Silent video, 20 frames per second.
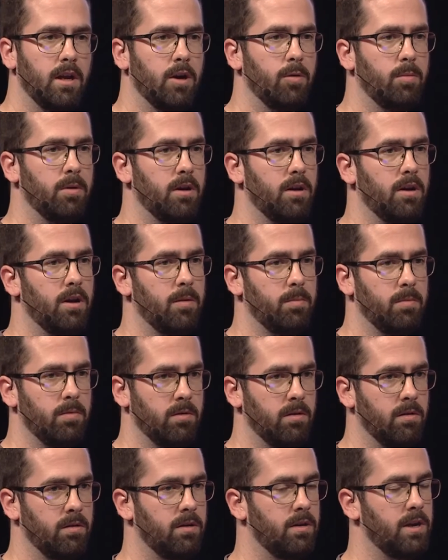open it up,
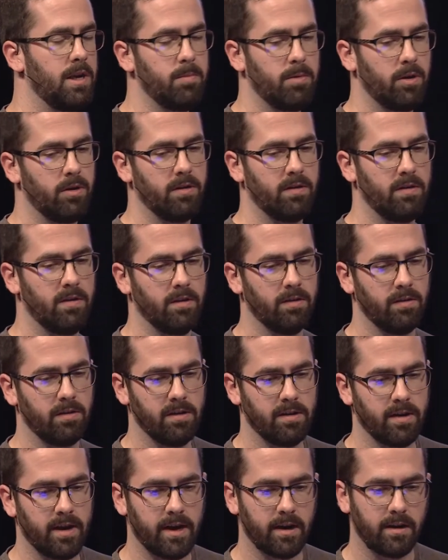keep all the seals
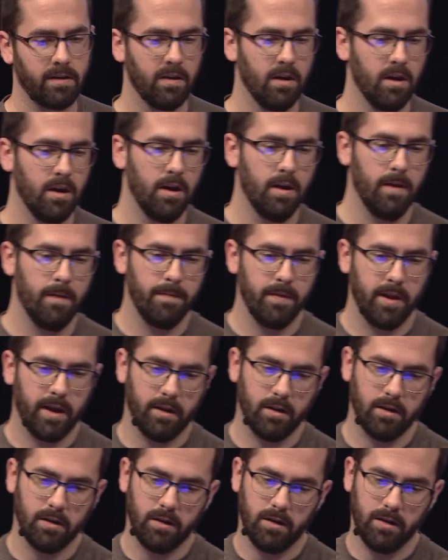intact.
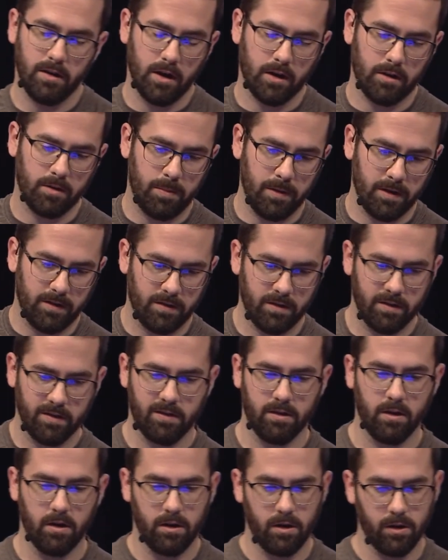And the other picture is
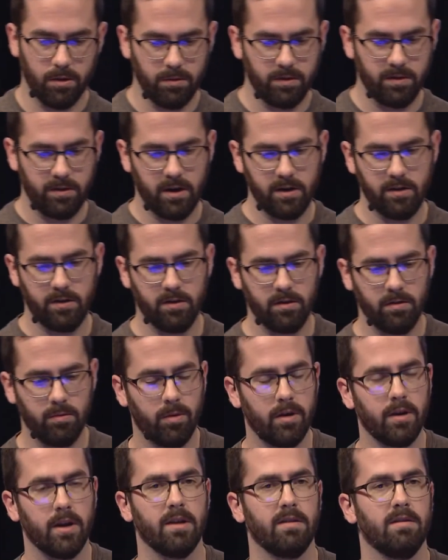the load station
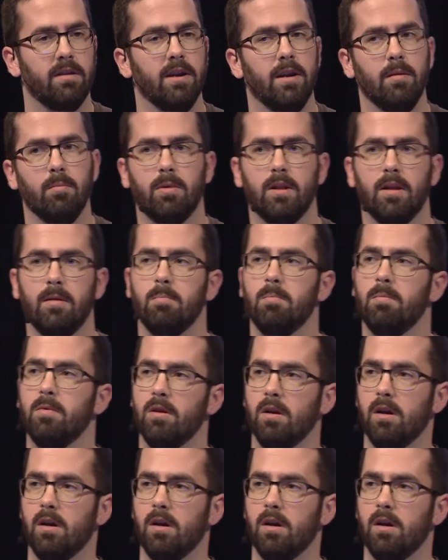where they actually implant,